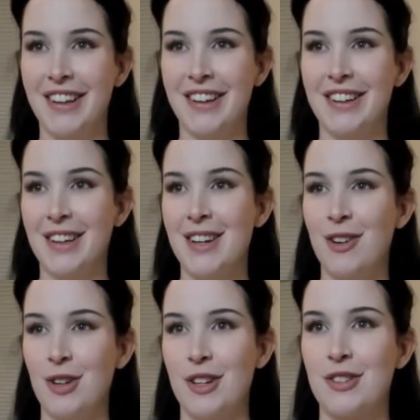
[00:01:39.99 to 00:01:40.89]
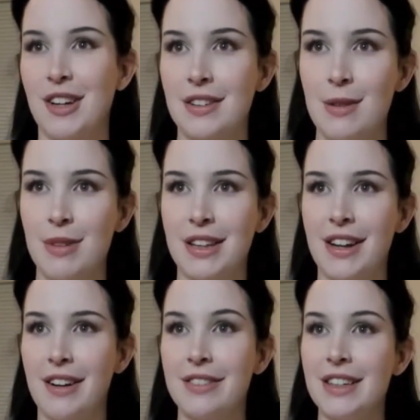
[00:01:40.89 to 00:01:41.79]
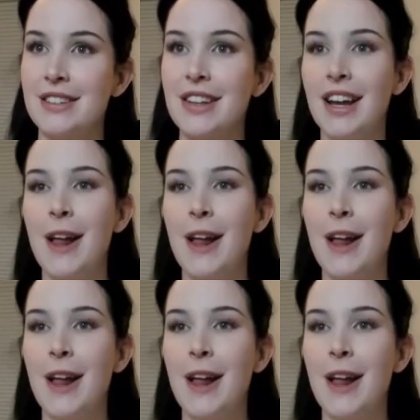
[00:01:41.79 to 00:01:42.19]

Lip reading: connecting an orchestra, except not that obvious.